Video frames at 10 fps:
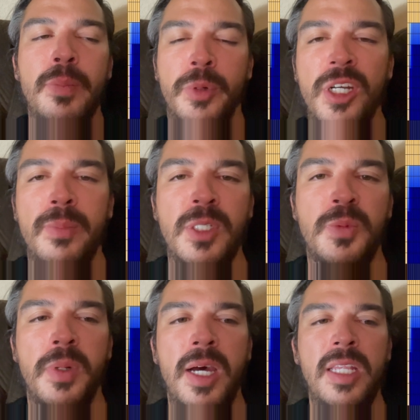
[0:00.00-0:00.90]
burn up a
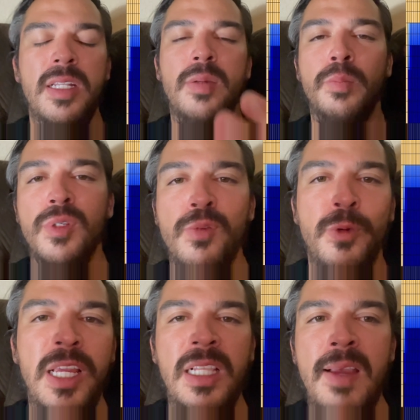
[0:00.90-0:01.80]
spot, move
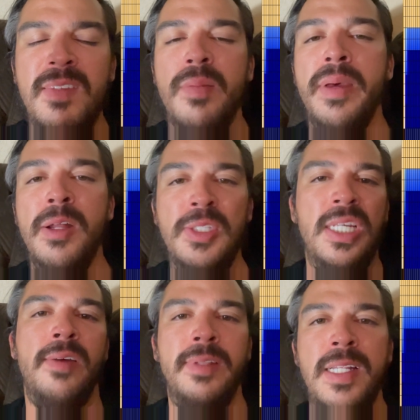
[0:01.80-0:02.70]
way left and bounce
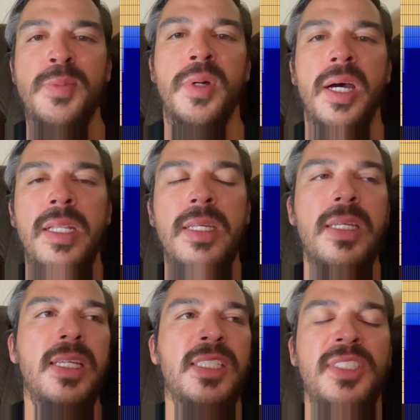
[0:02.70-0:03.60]
off that spot.
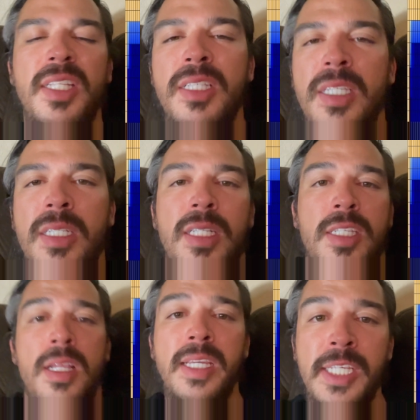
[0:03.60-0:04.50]
And suddenly it's
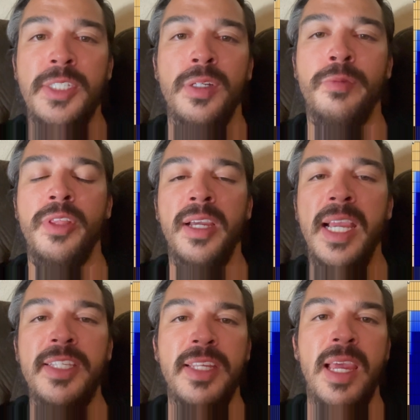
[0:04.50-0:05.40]
a lot easier for the
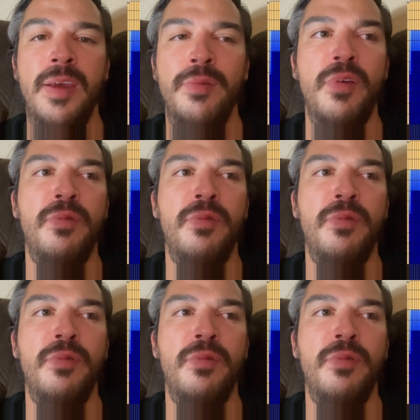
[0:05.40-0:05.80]
guys that have a